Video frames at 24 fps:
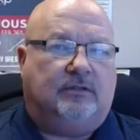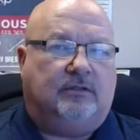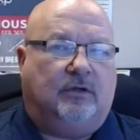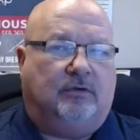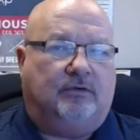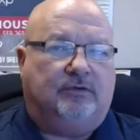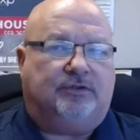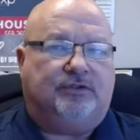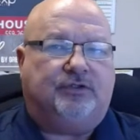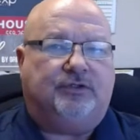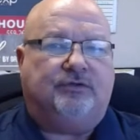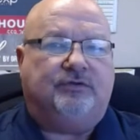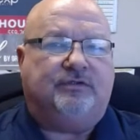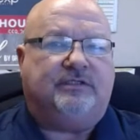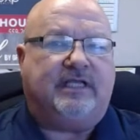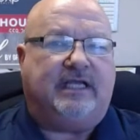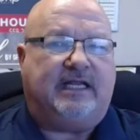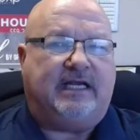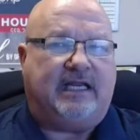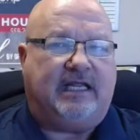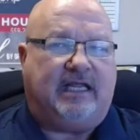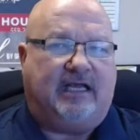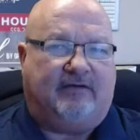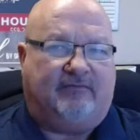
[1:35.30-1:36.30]
don't choose
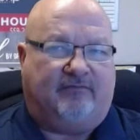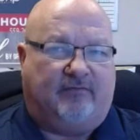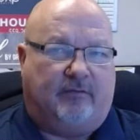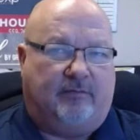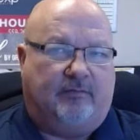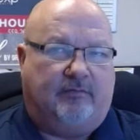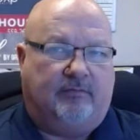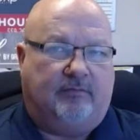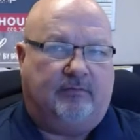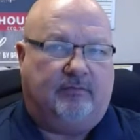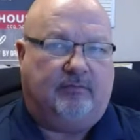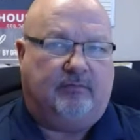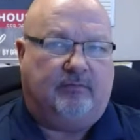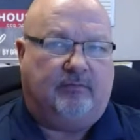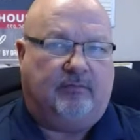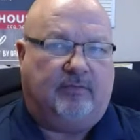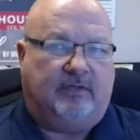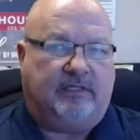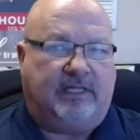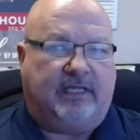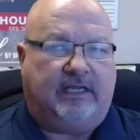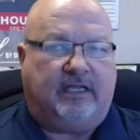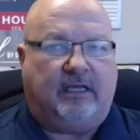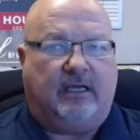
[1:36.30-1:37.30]
any of them
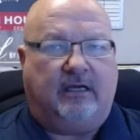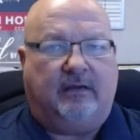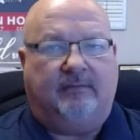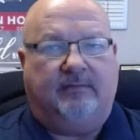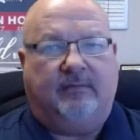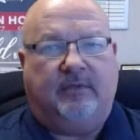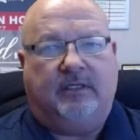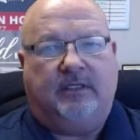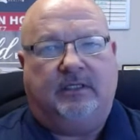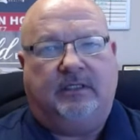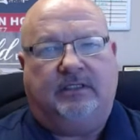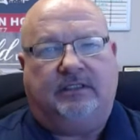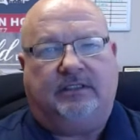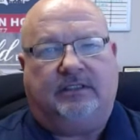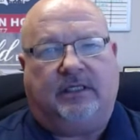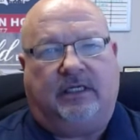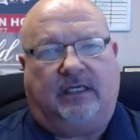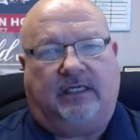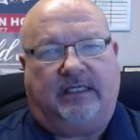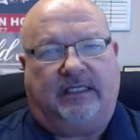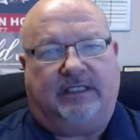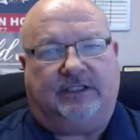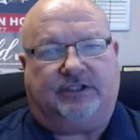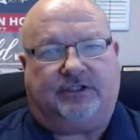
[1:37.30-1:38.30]
when they come to
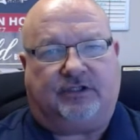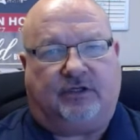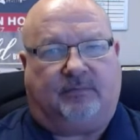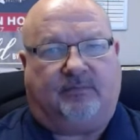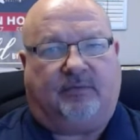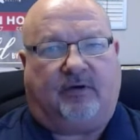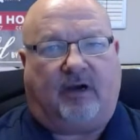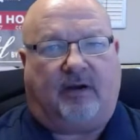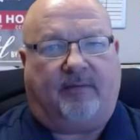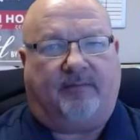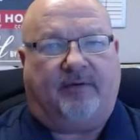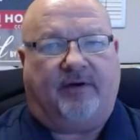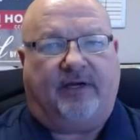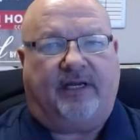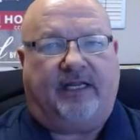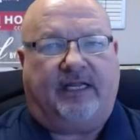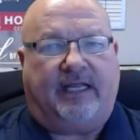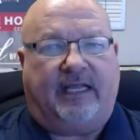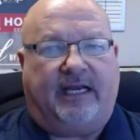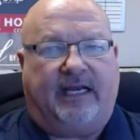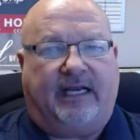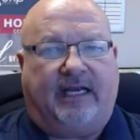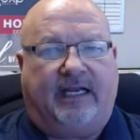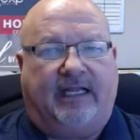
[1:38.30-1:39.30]
list your property
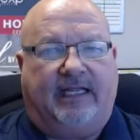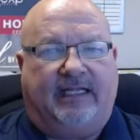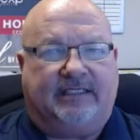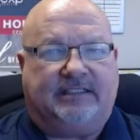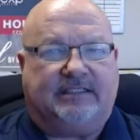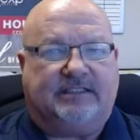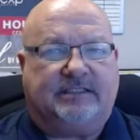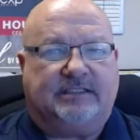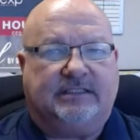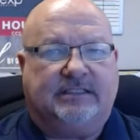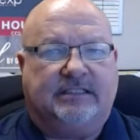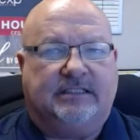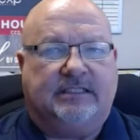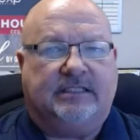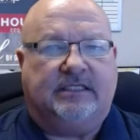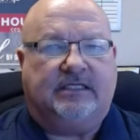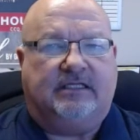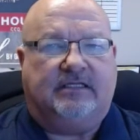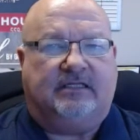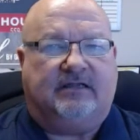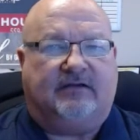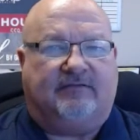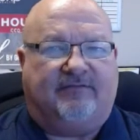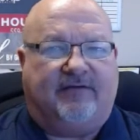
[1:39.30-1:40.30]
unless
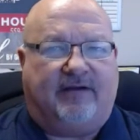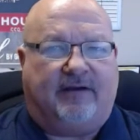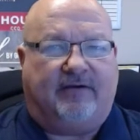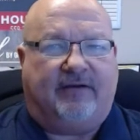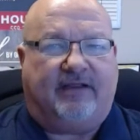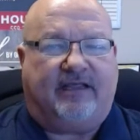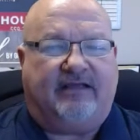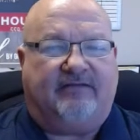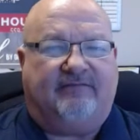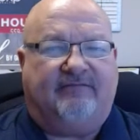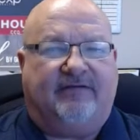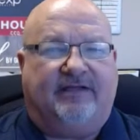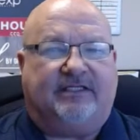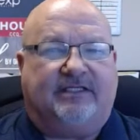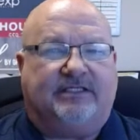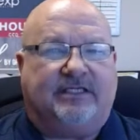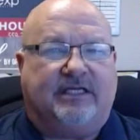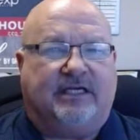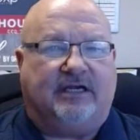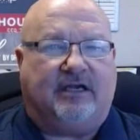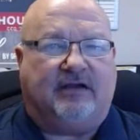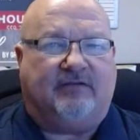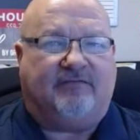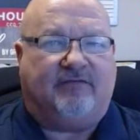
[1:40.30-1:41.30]
they're very
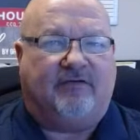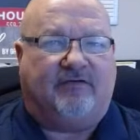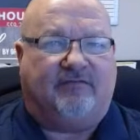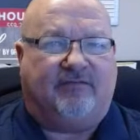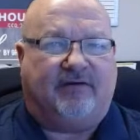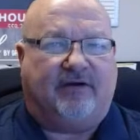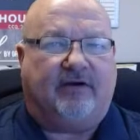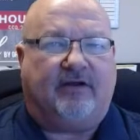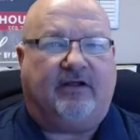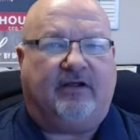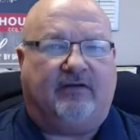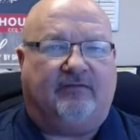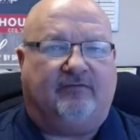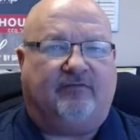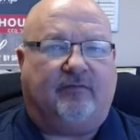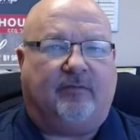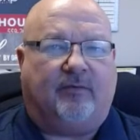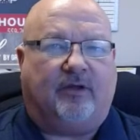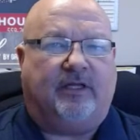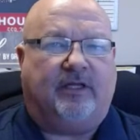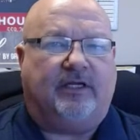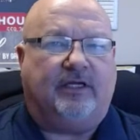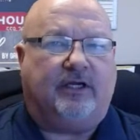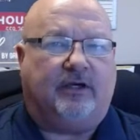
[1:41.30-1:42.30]
convincing and you feel very
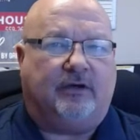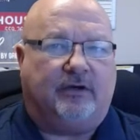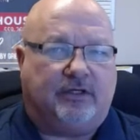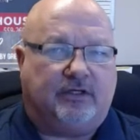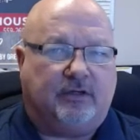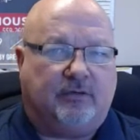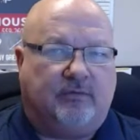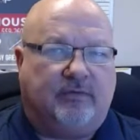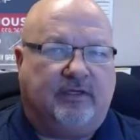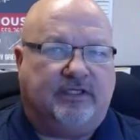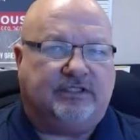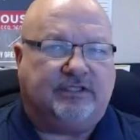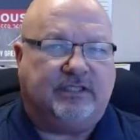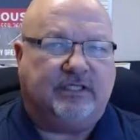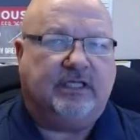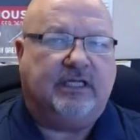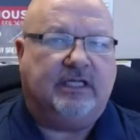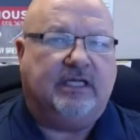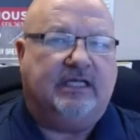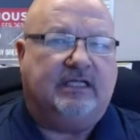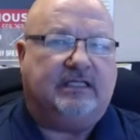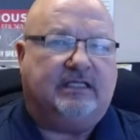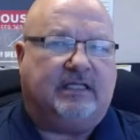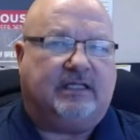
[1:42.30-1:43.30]
comfortable in your intuition
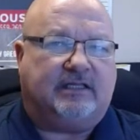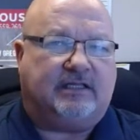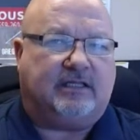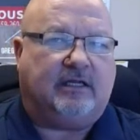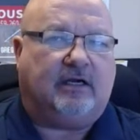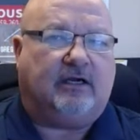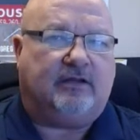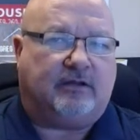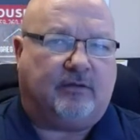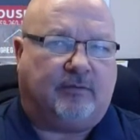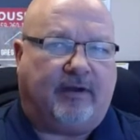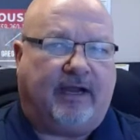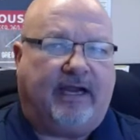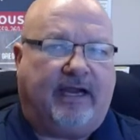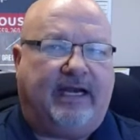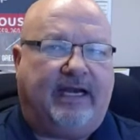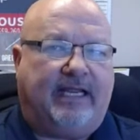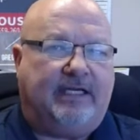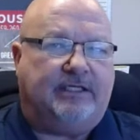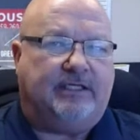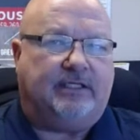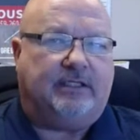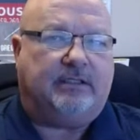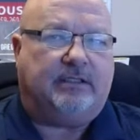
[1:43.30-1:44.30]
that they are the right
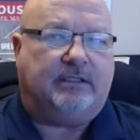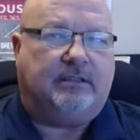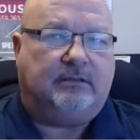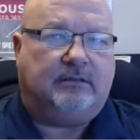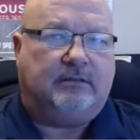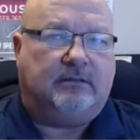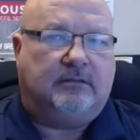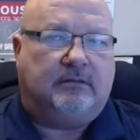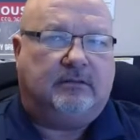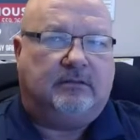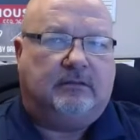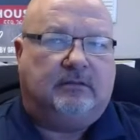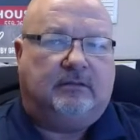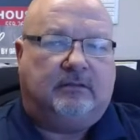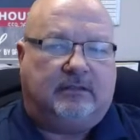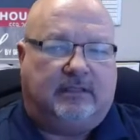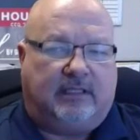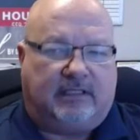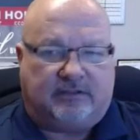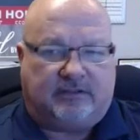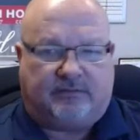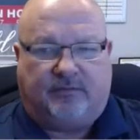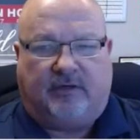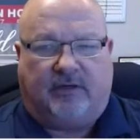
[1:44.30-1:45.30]
agent.
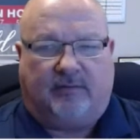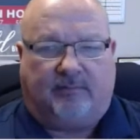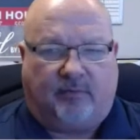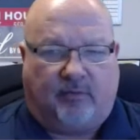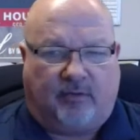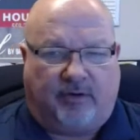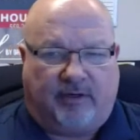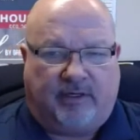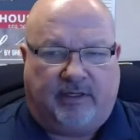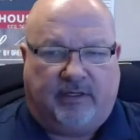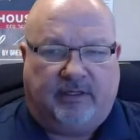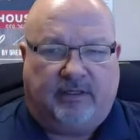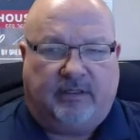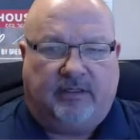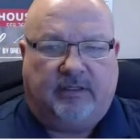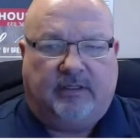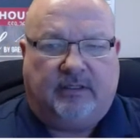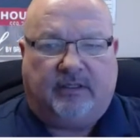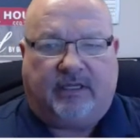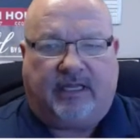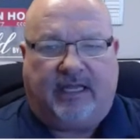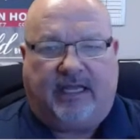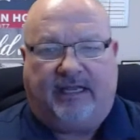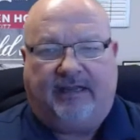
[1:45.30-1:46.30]
That's real important.
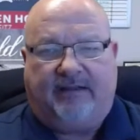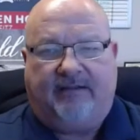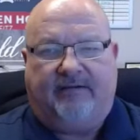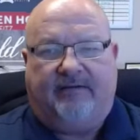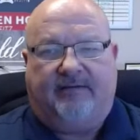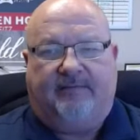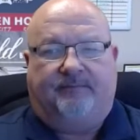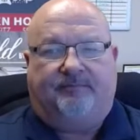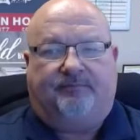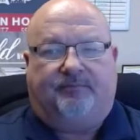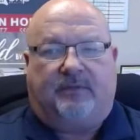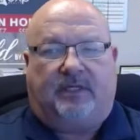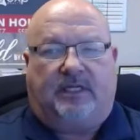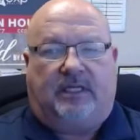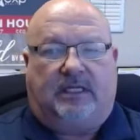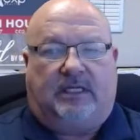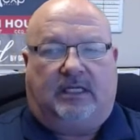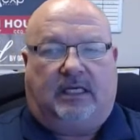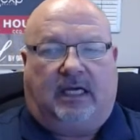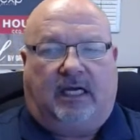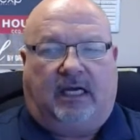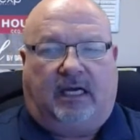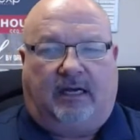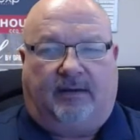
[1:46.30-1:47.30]
Okay.
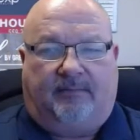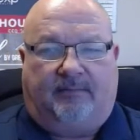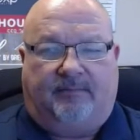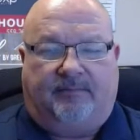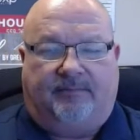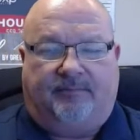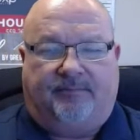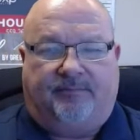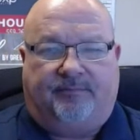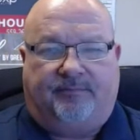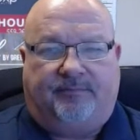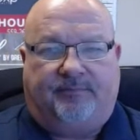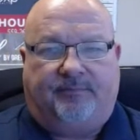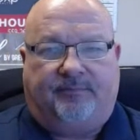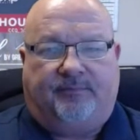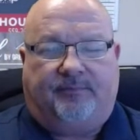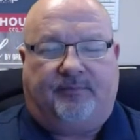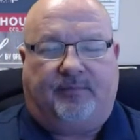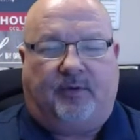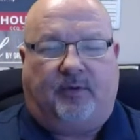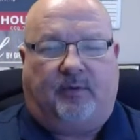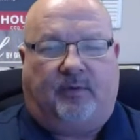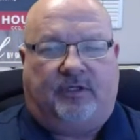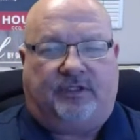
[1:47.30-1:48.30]
Um,
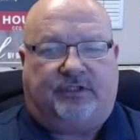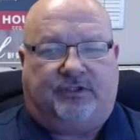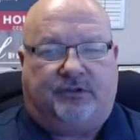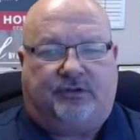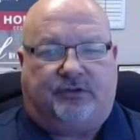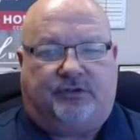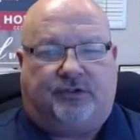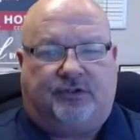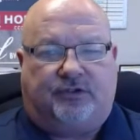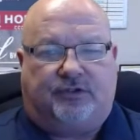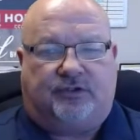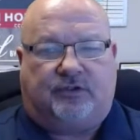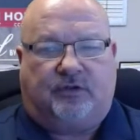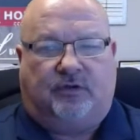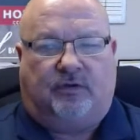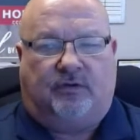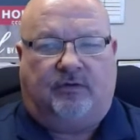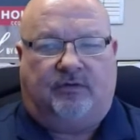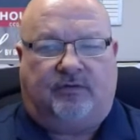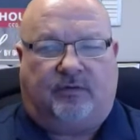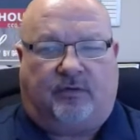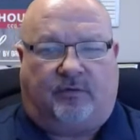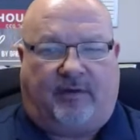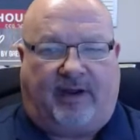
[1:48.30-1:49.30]
Once you choose
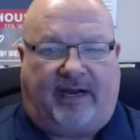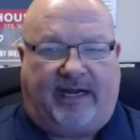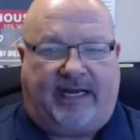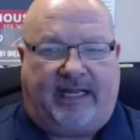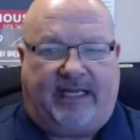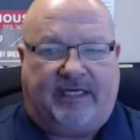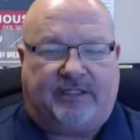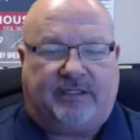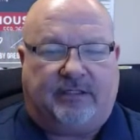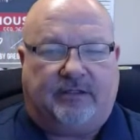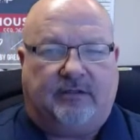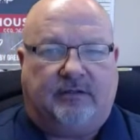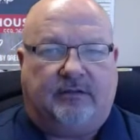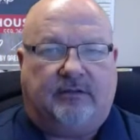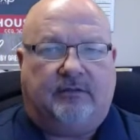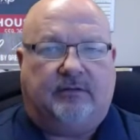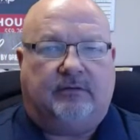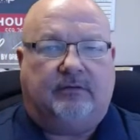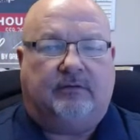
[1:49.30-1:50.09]
the right agent